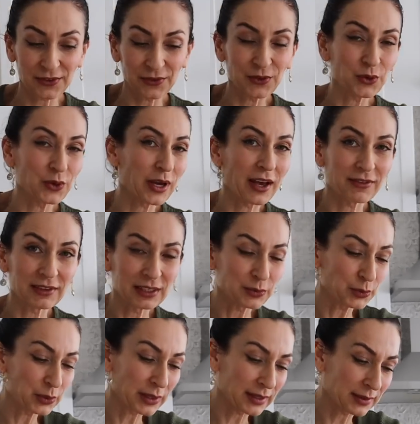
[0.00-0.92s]
if you
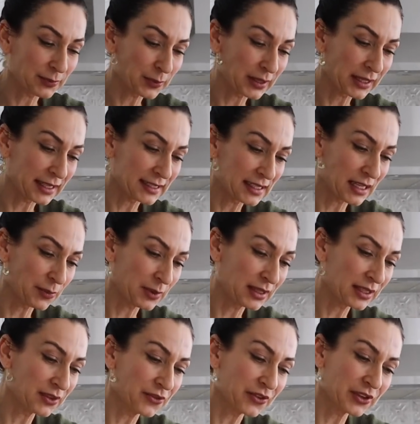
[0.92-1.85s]
haven't placed them
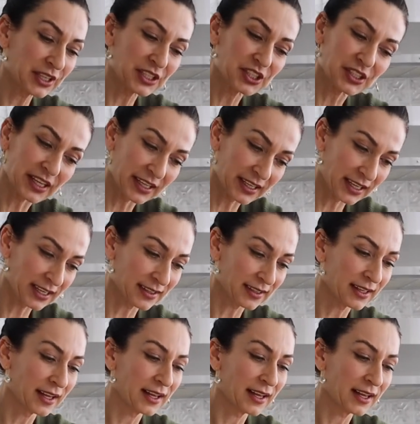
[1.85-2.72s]
in the fridge, they can